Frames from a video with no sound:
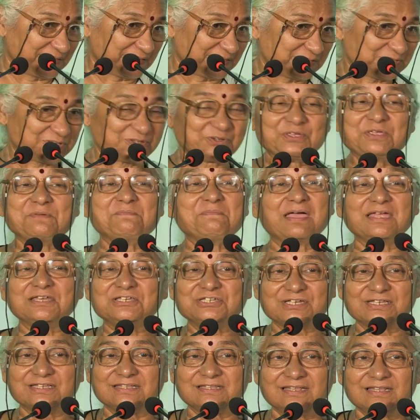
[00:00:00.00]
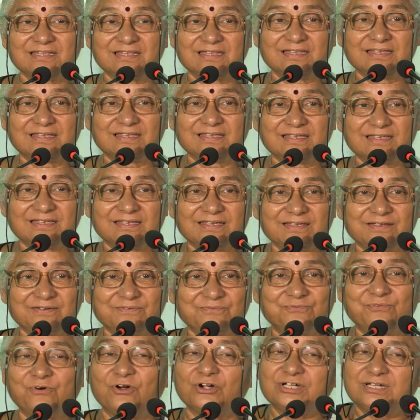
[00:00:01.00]
So imagine
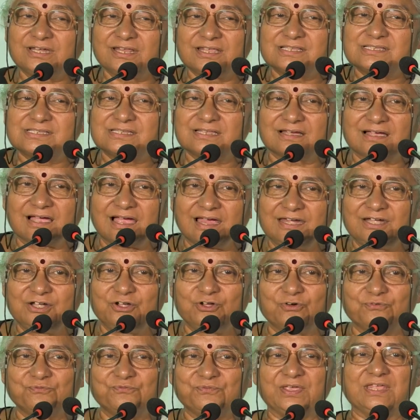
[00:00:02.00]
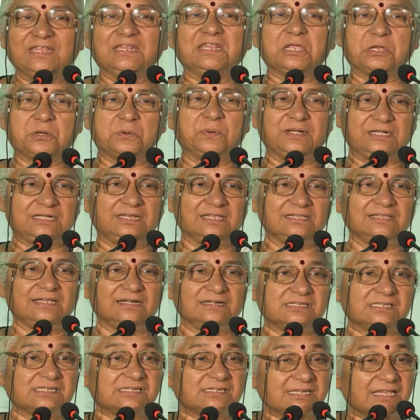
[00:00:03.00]
what is the kind of inequity
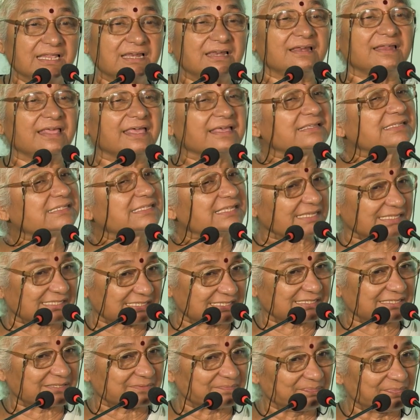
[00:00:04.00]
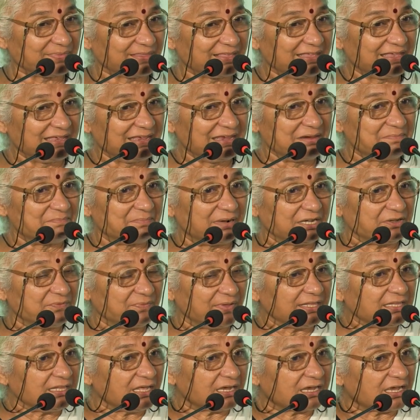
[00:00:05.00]
that still exists. But
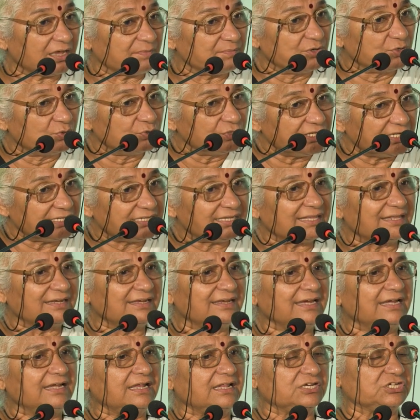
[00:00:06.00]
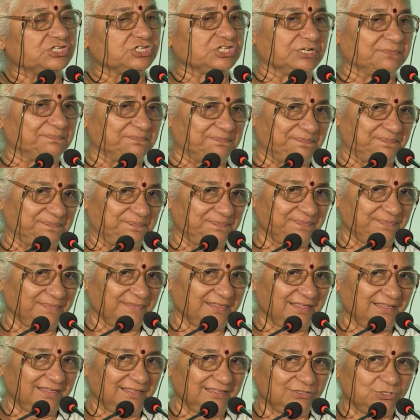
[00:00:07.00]
when a community leadership,
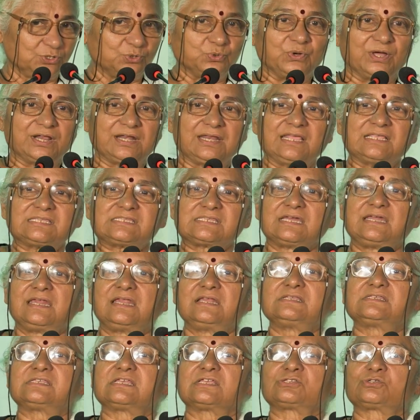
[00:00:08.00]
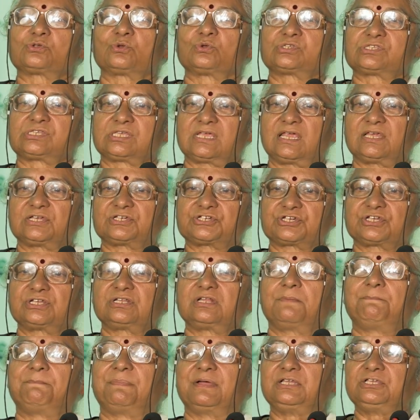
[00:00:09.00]
through a residents'
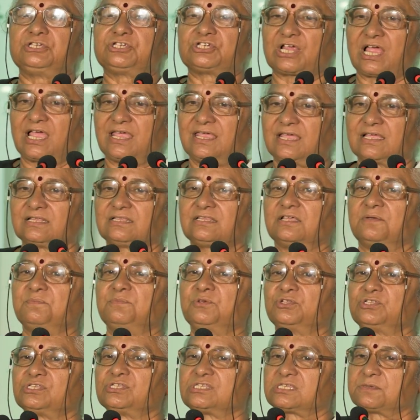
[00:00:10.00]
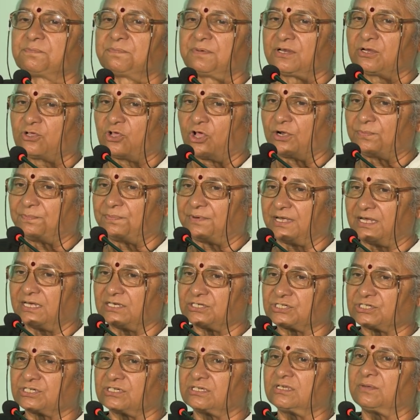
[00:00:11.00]
association, a panchayat, a municipal
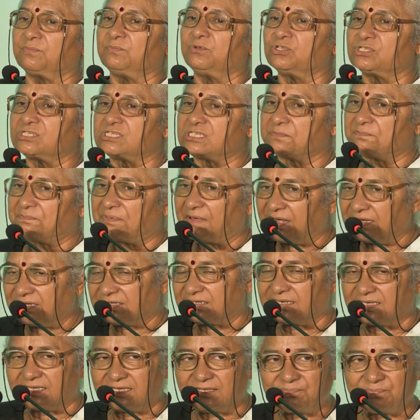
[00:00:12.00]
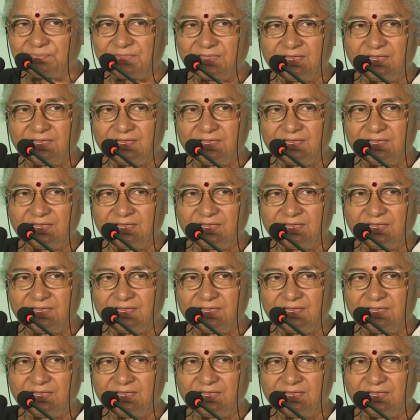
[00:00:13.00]
corporation, a municipality,